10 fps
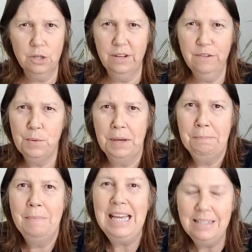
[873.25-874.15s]
Everyone
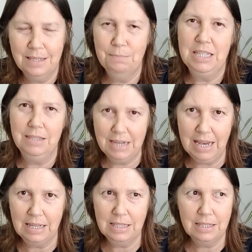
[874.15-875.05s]
makes
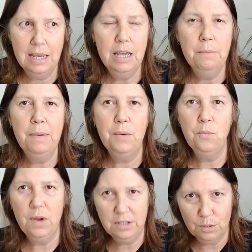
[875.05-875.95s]
mistakes, but
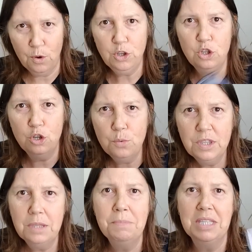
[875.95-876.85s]
it's what you do
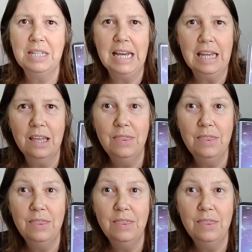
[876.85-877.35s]
with the mistake